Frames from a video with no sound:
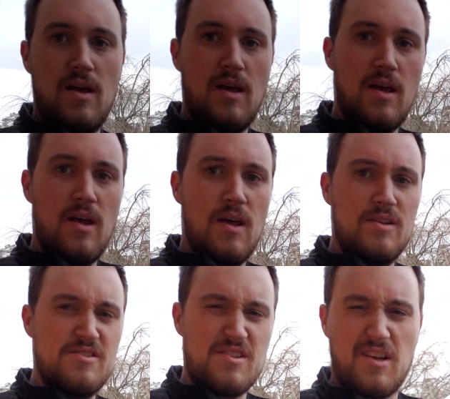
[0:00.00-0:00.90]

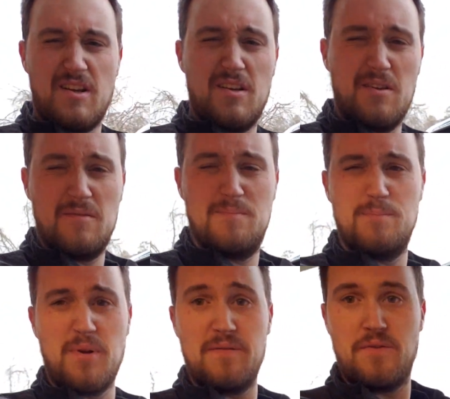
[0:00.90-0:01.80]
and just gotta
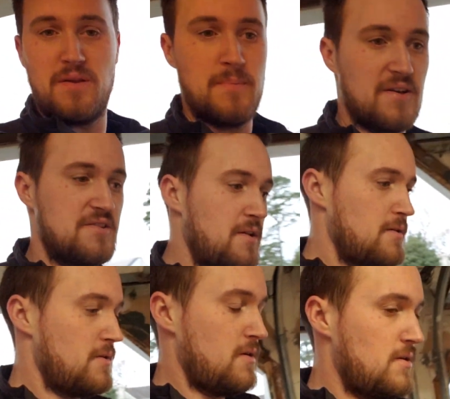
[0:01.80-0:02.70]
put everything back
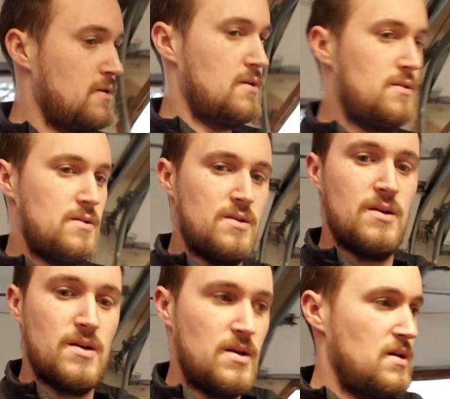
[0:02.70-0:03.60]
together,
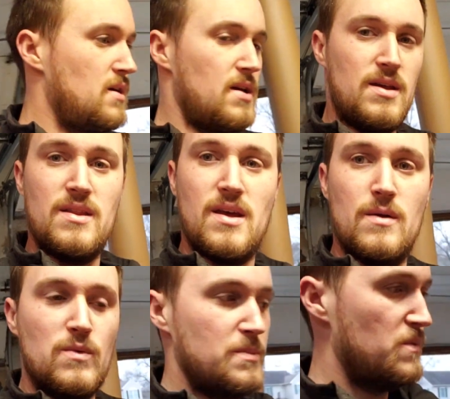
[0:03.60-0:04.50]
and
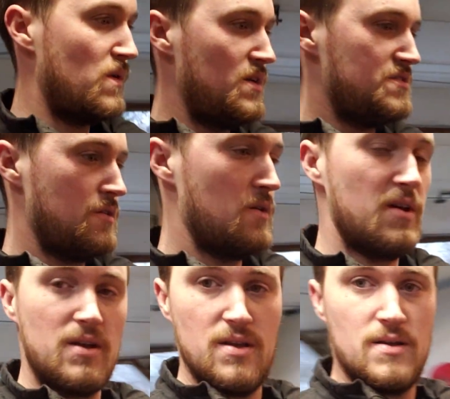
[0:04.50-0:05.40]
then we'll be ready to go
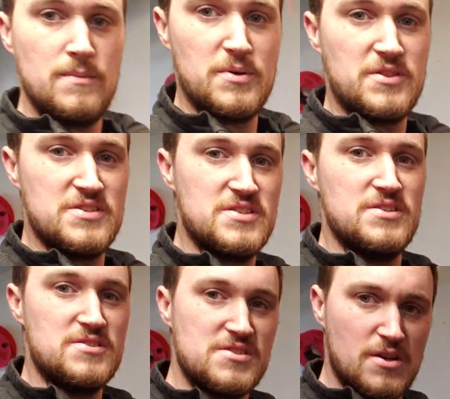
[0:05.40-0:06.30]
ahead and put this
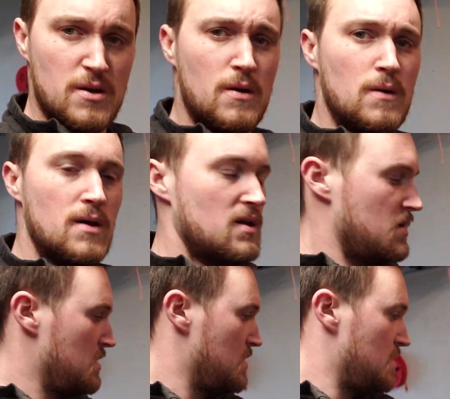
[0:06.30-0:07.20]
in. So
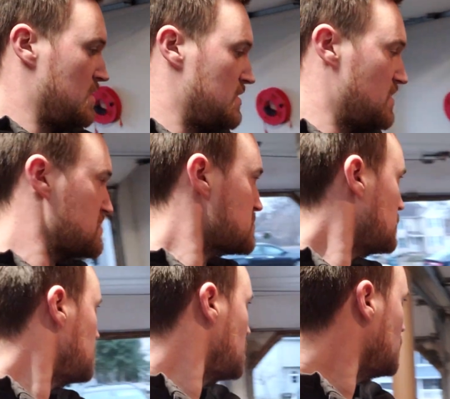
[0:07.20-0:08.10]
next
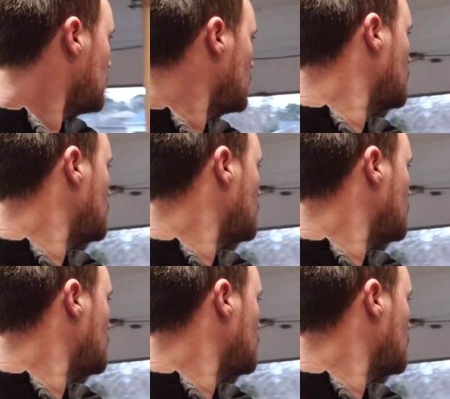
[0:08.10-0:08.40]
update